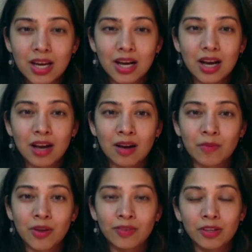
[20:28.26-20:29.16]

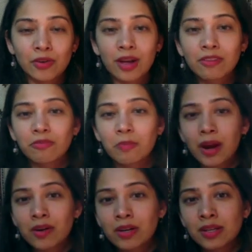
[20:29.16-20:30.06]
You have the
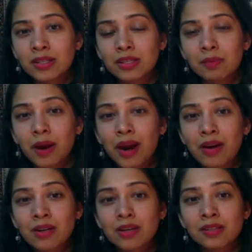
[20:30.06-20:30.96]
grandparents, the
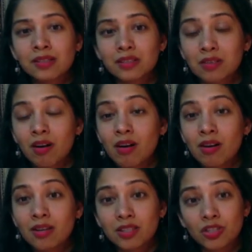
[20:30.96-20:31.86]
parents, the
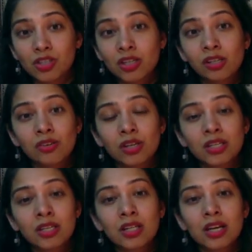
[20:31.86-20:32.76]
dogs, the
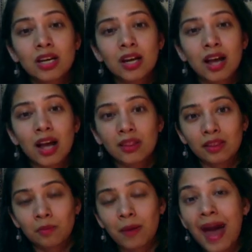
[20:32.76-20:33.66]
children, and the
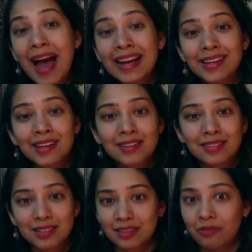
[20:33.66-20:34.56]
palace,
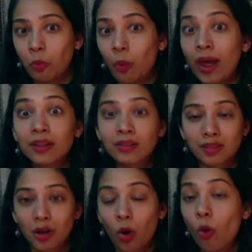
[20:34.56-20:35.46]
the wealth, the
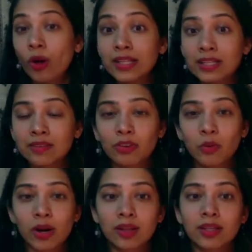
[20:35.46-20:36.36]
coins
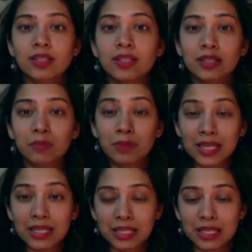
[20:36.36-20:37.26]
everywhere. This is
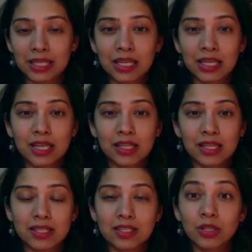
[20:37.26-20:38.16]
stability. This
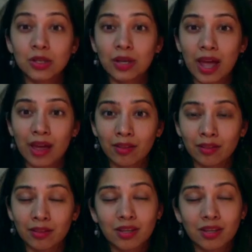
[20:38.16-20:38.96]
is good health.